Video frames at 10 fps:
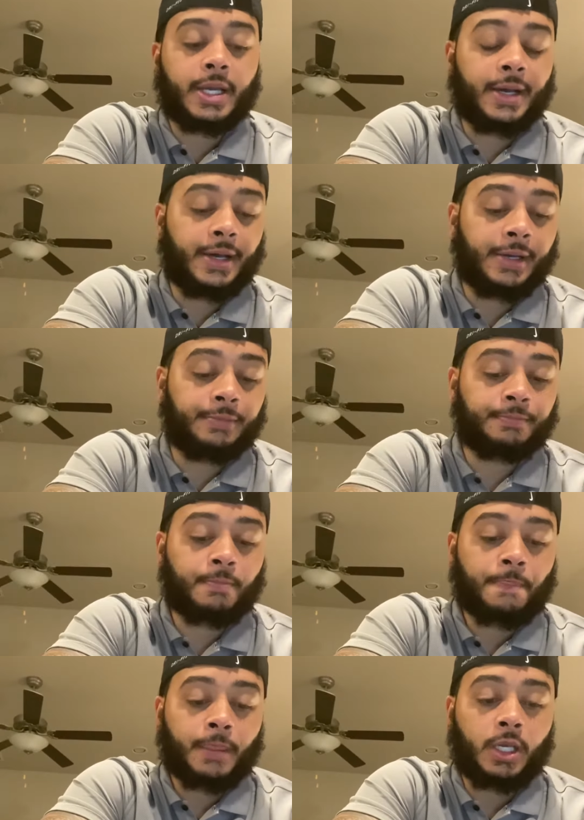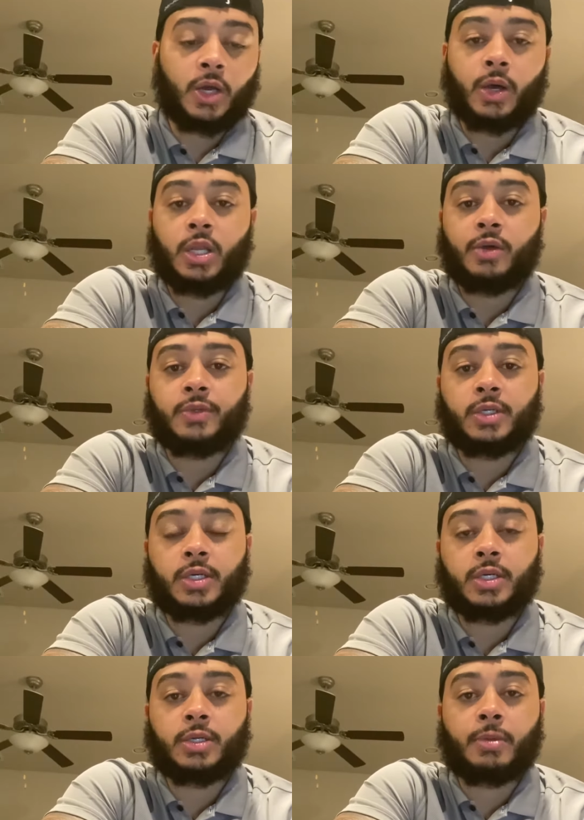Um, you know, I love to
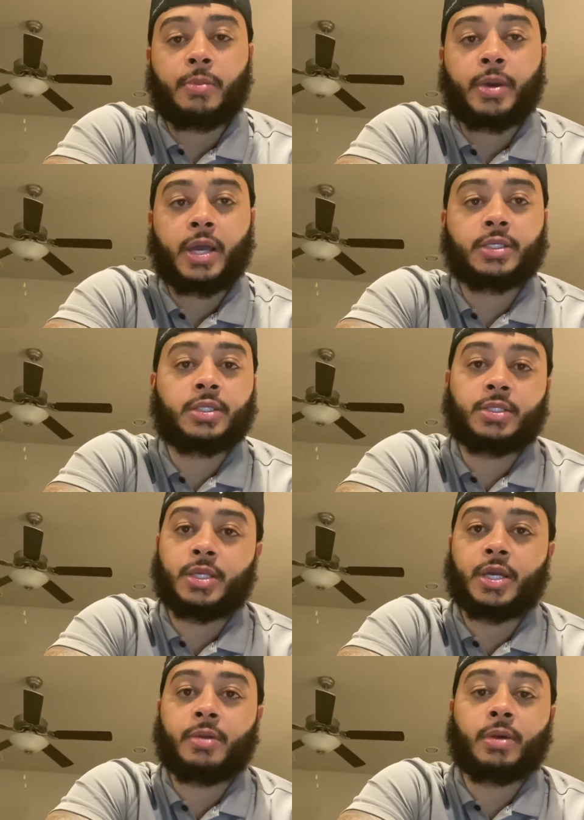cook. My passion is there.